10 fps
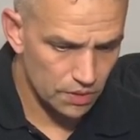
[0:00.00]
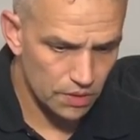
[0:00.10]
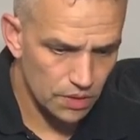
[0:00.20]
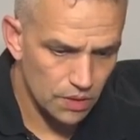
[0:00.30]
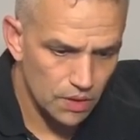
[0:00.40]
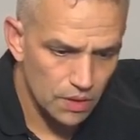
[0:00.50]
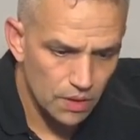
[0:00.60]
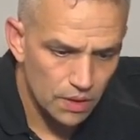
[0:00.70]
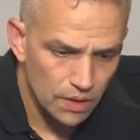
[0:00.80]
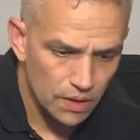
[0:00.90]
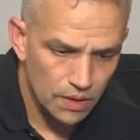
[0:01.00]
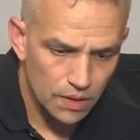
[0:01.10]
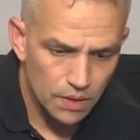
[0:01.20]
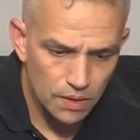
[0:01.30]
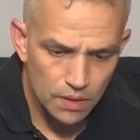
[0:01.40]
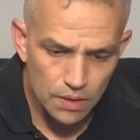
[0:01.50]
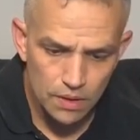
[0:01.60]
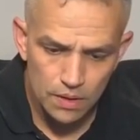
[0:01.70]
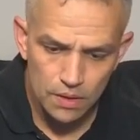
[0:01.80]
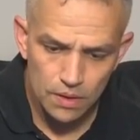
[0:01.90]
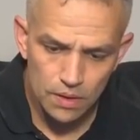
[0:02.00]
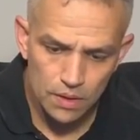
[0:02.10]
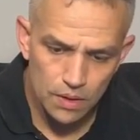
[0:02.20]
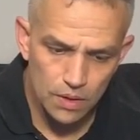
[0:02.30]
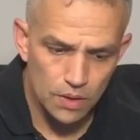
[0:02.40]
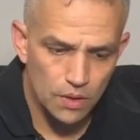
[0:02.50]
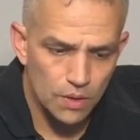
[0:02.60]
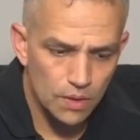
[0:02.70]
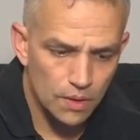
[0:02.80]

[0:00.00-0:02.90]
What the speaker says: No one is speaking in this clip.